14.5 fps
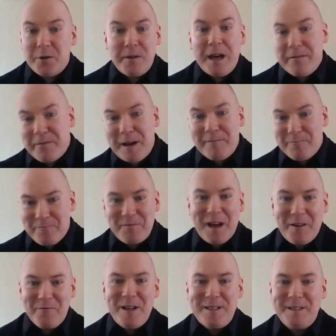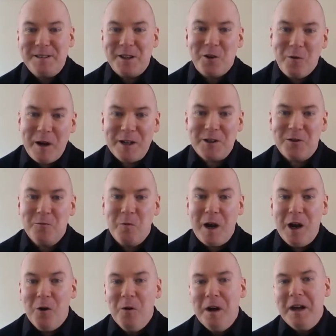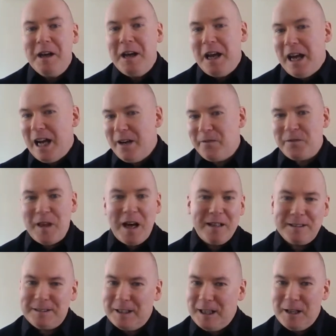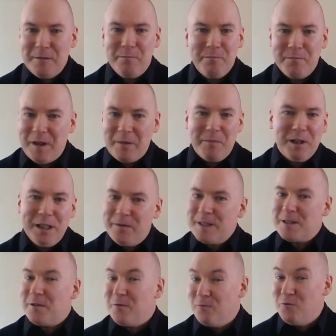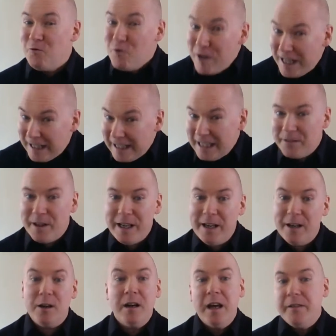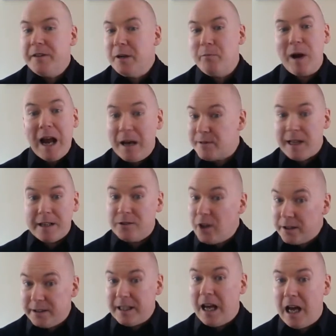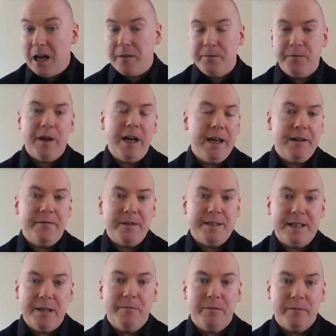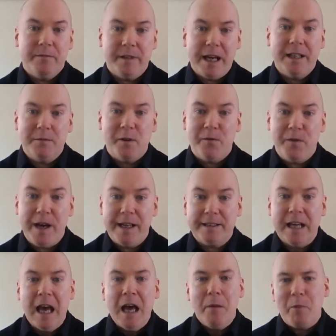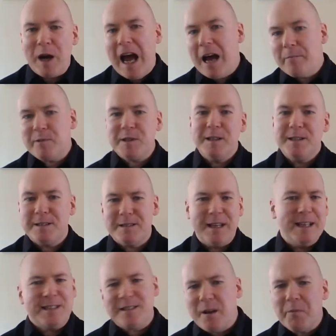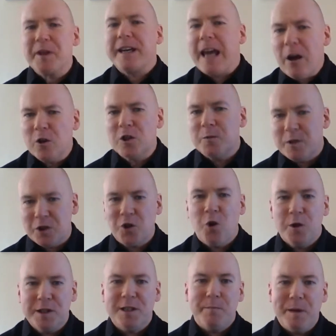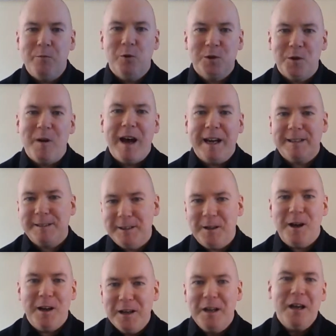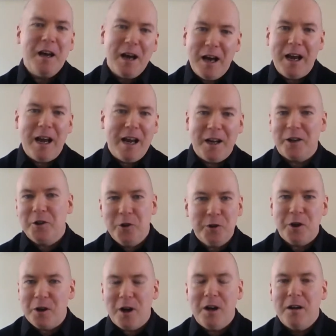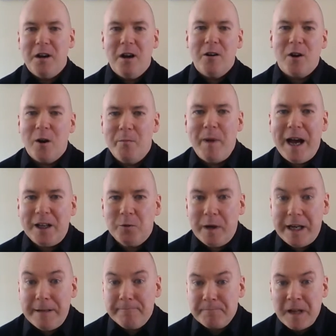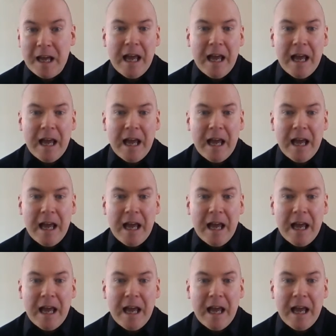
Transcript: that raises the question, well, if that belief isn't really there, then perhaps that doesn't have the same kind of effect. Perhaps it's something else which causes people to act in a good or a bad way.